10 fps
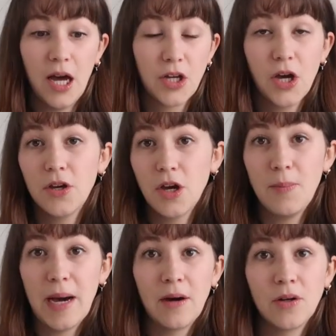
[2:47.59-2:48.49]
cocoa
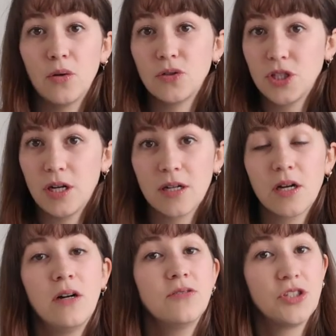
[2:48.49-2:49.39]
powder or
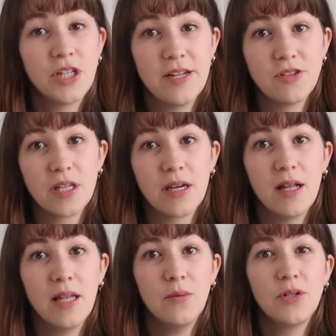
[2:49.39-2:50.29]
charcoal to change the colour,